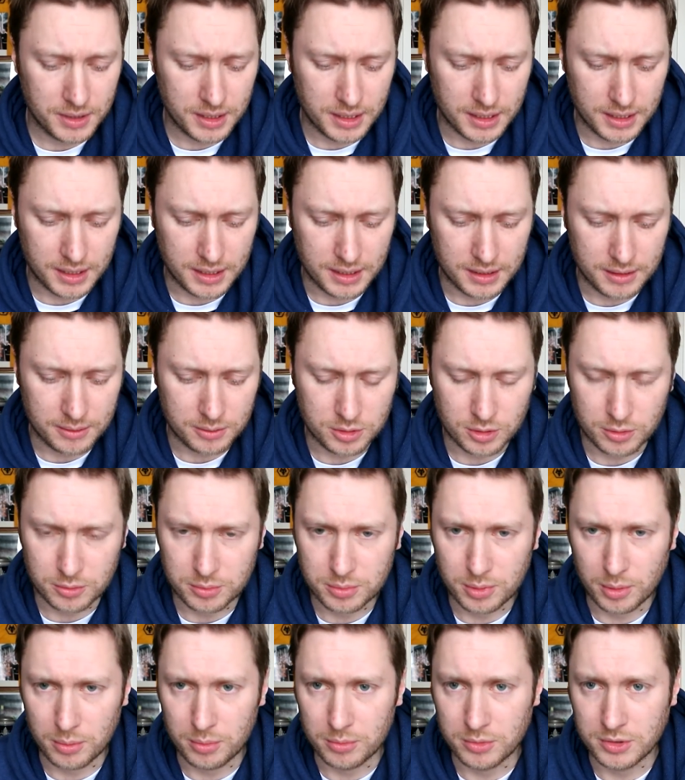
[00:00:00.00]
There was
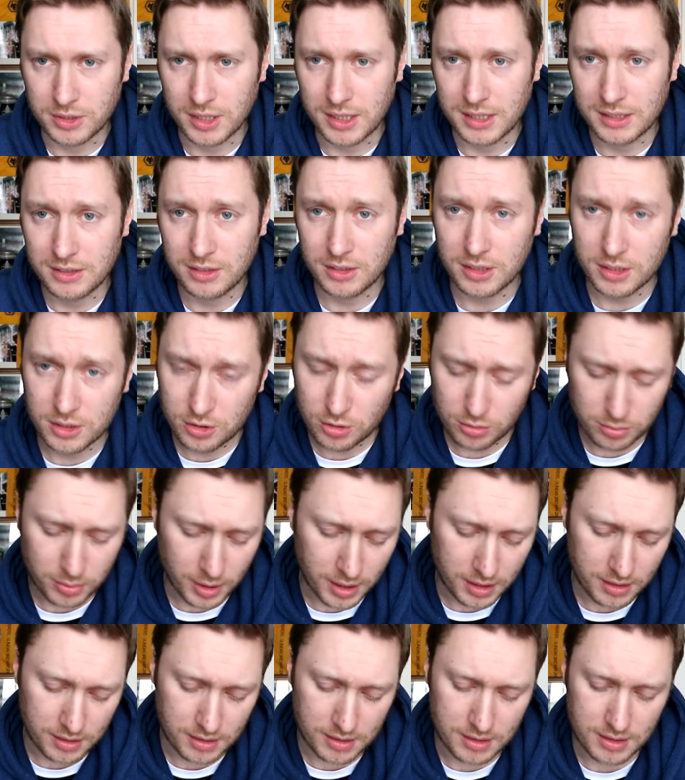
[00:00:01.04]
no problems there. So the two
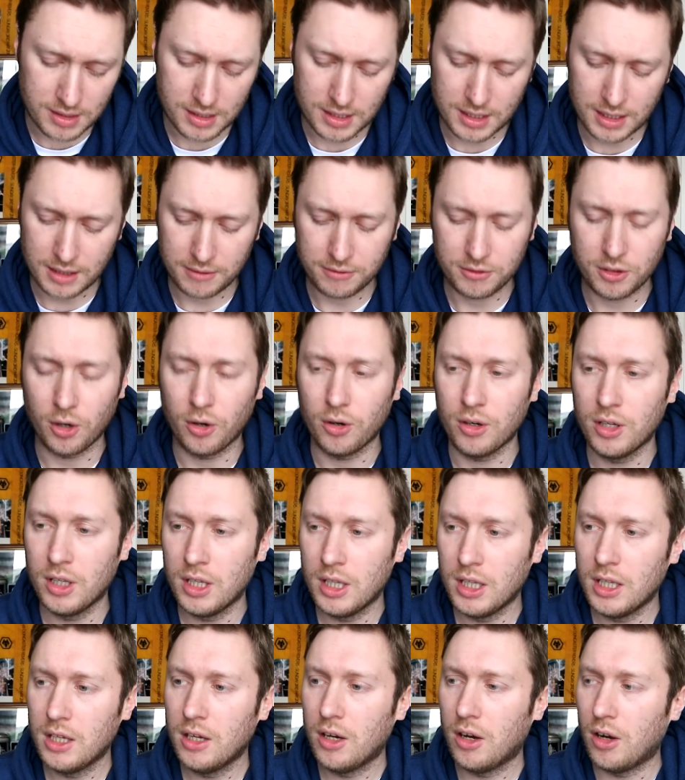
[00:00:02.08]
methods that they've got
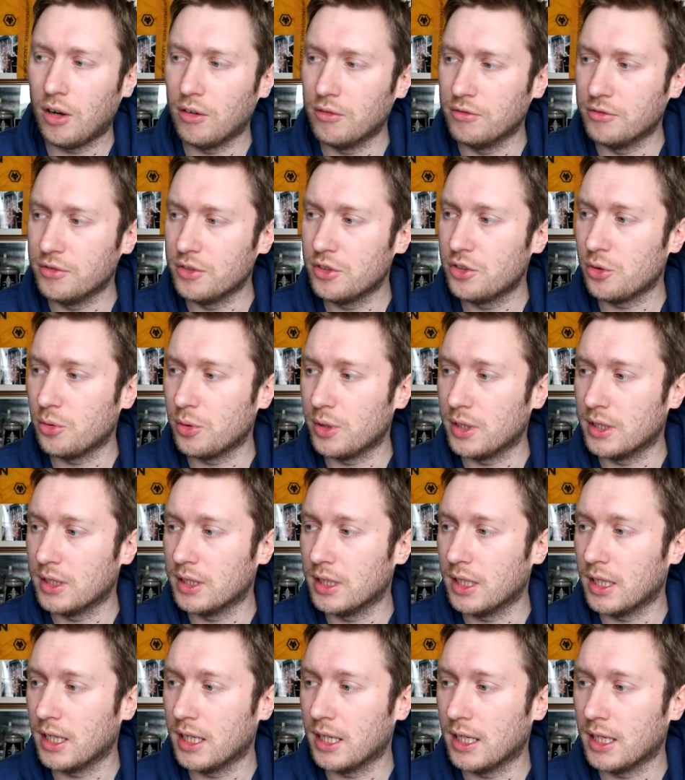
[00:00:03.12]
of
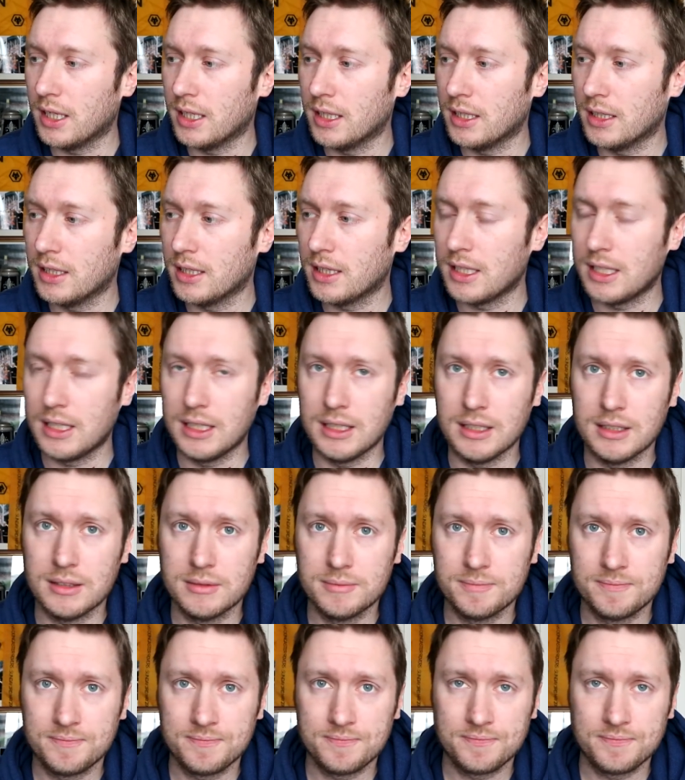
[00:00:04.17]
doing the